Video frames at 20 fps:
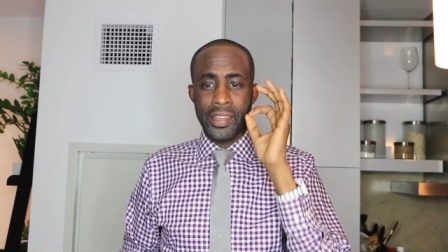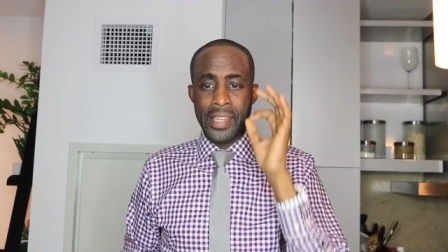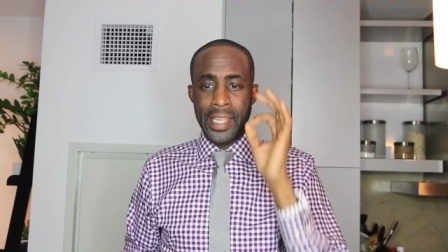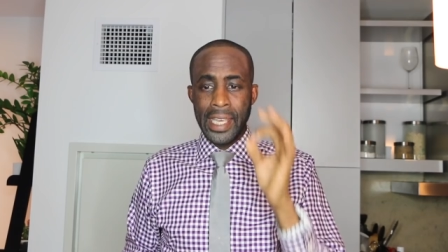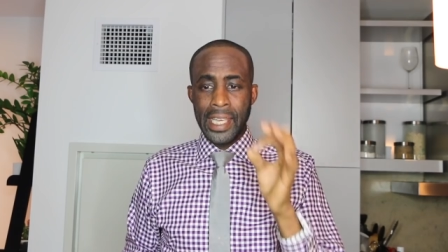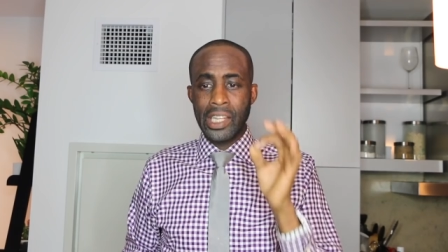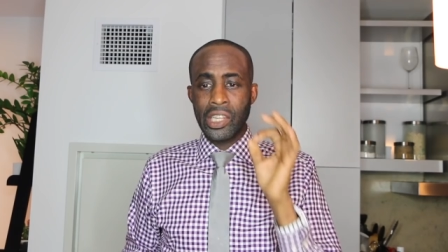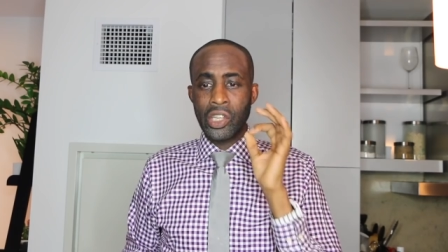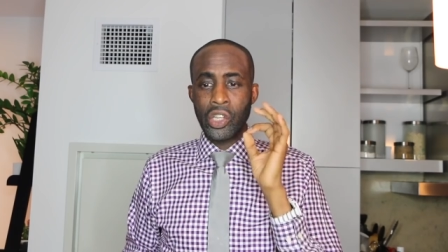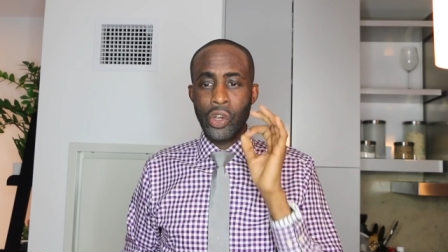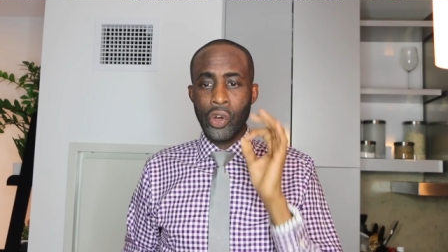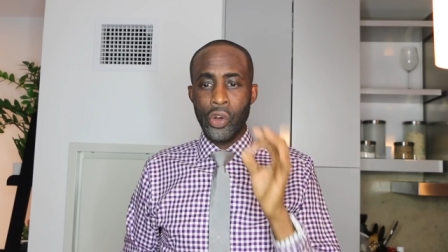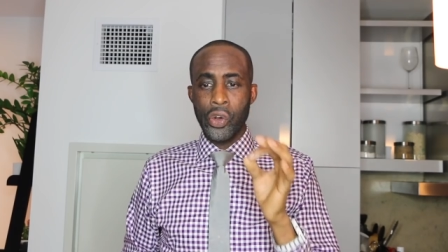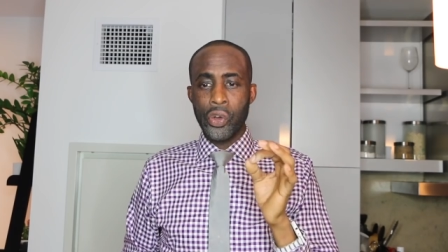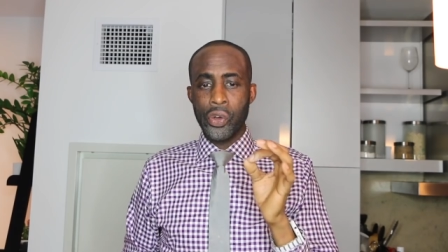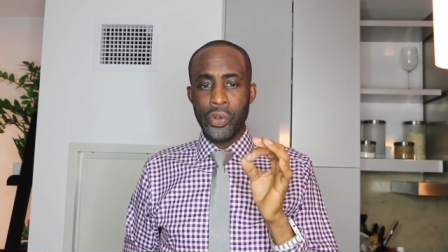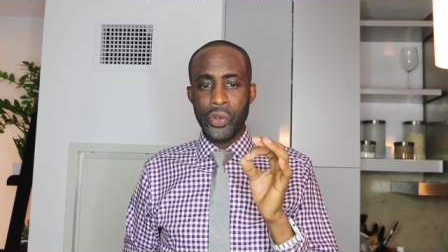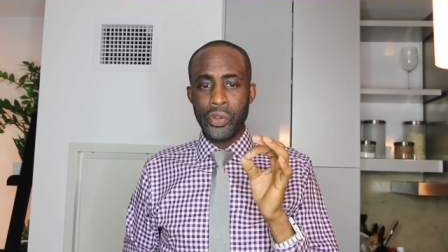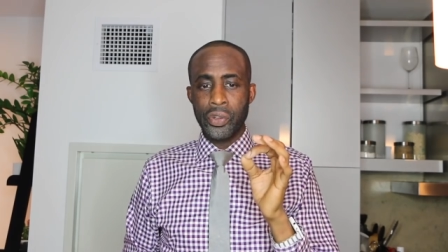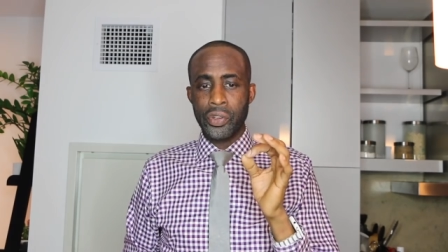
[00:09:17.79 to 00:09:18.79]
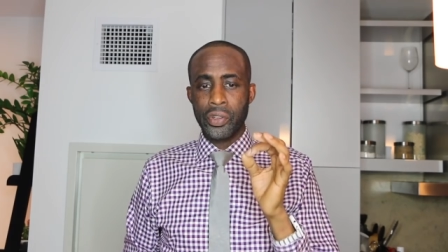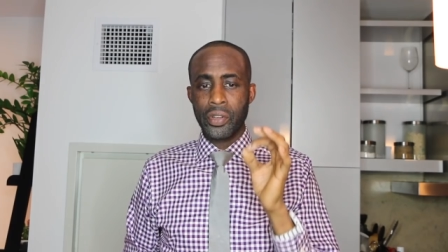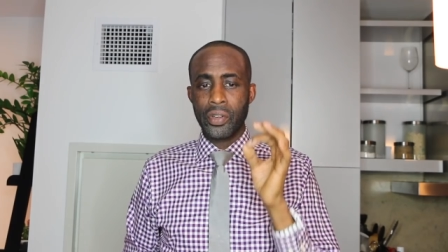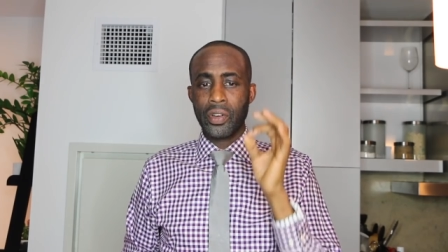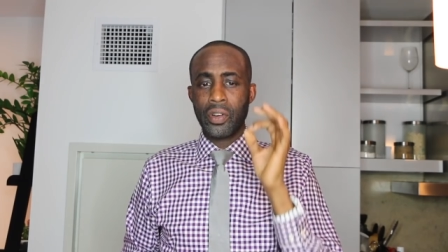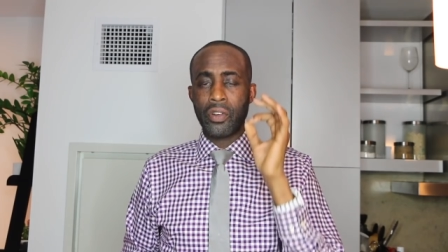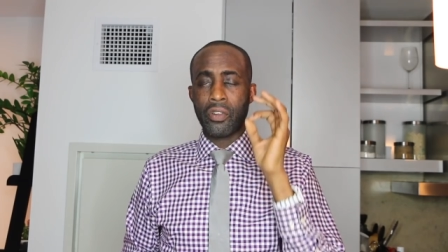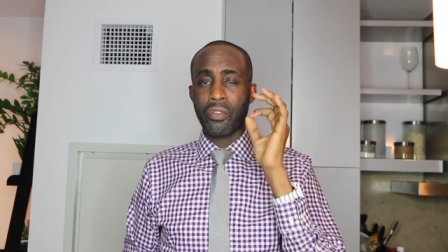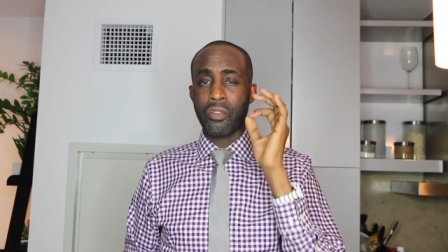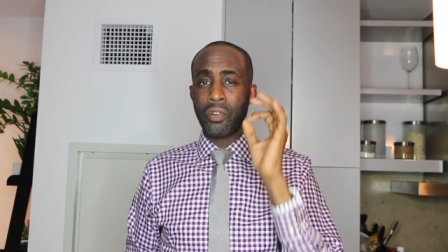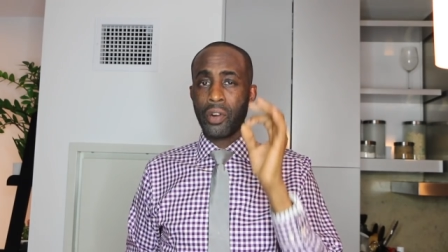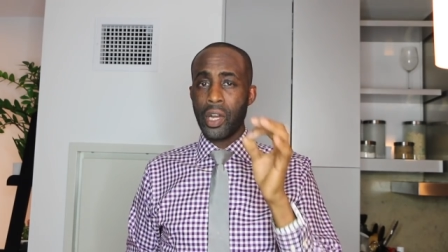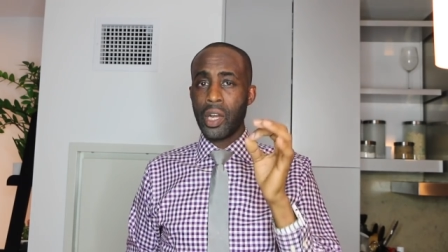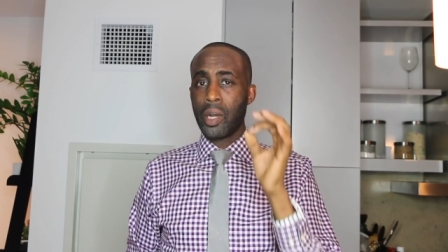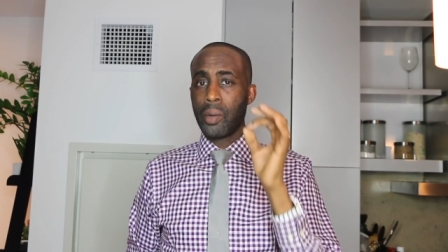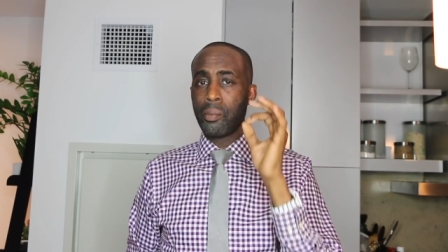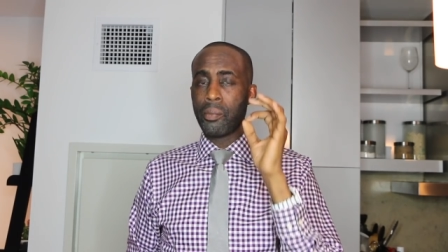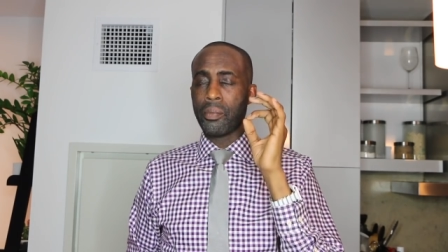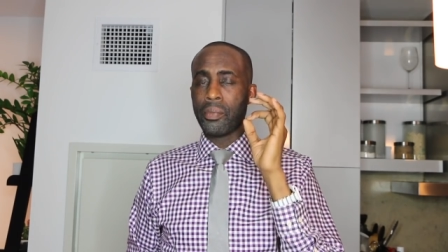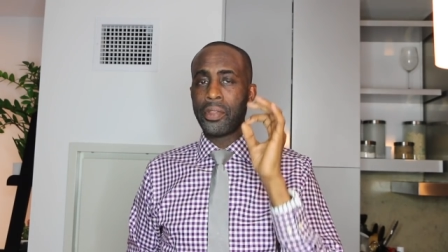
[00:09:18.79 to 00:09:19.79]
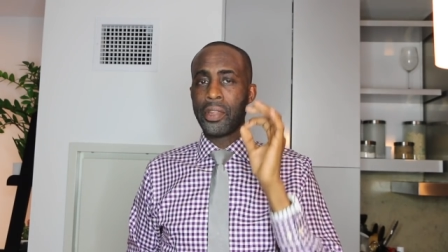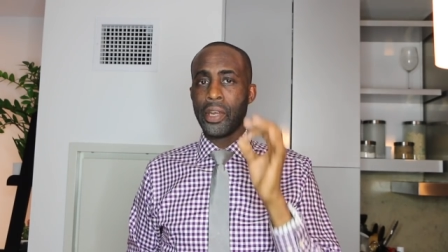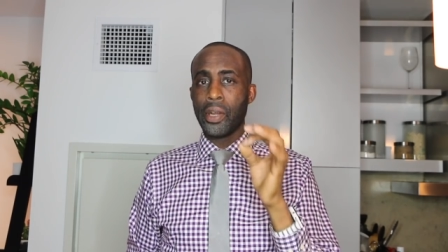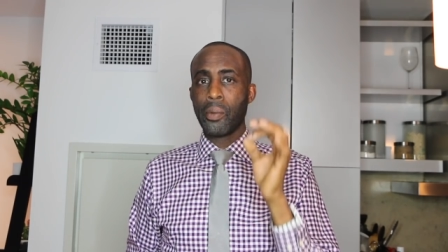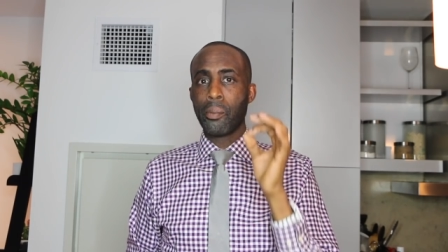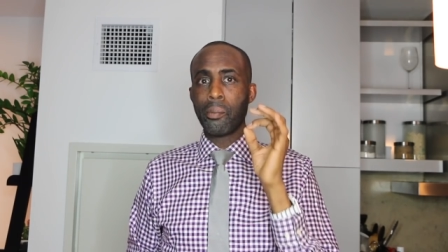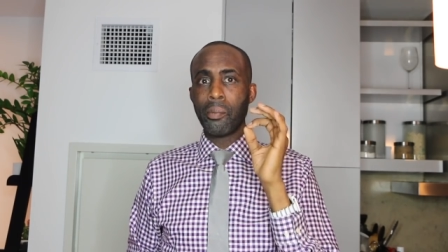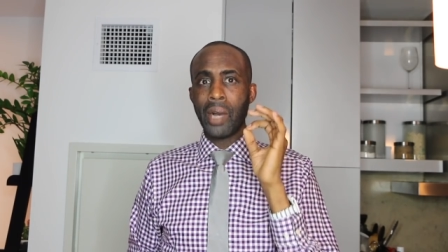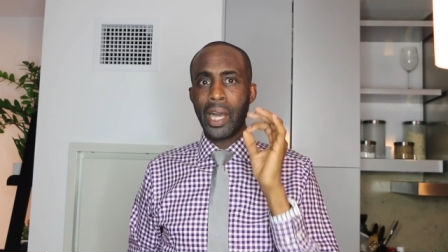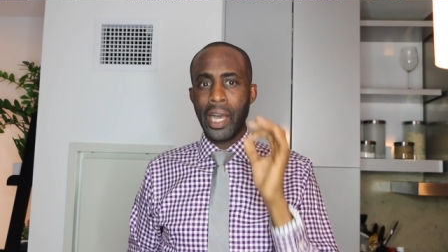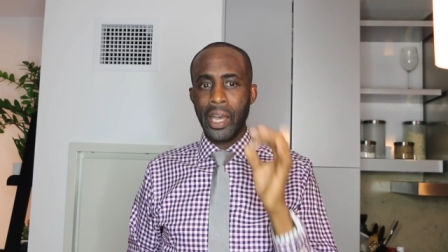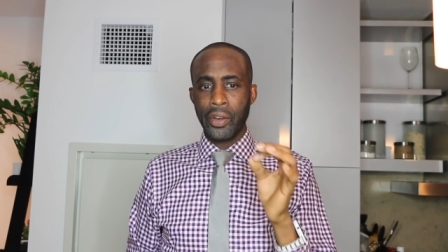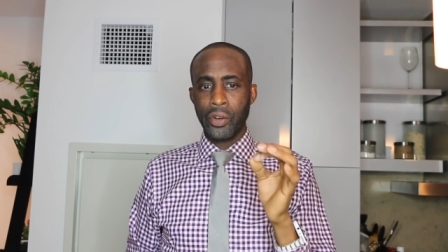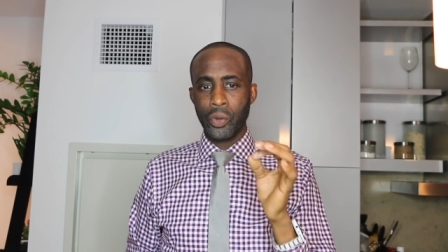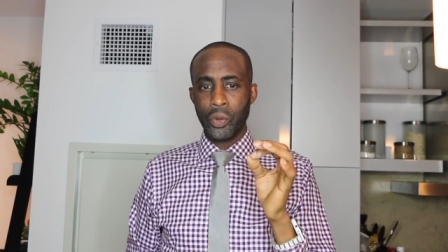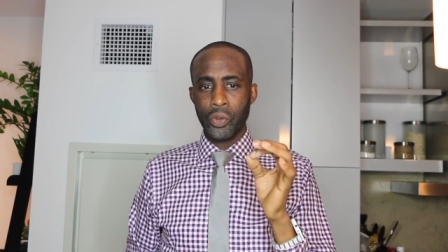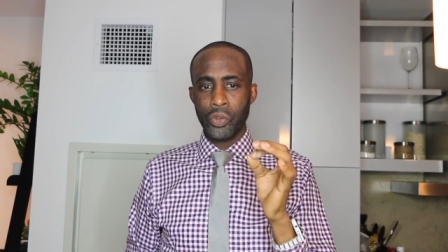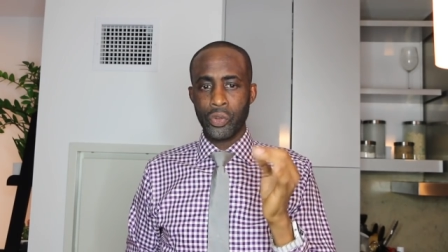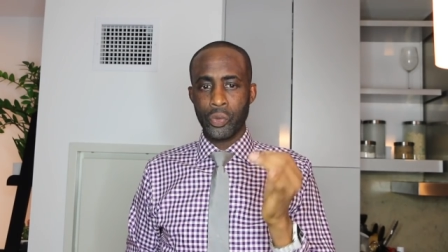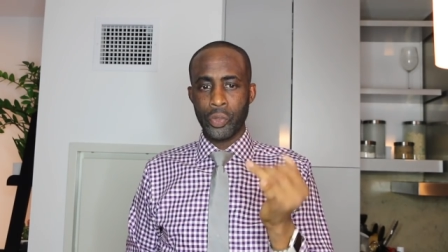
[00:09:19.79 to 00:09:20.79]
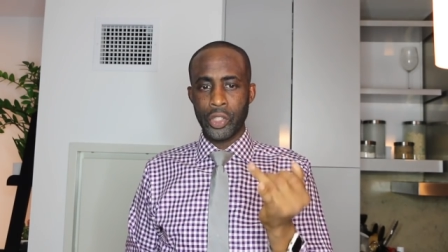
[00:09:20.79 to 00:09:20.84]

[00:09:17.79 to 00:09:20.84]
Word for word: they learned from their models,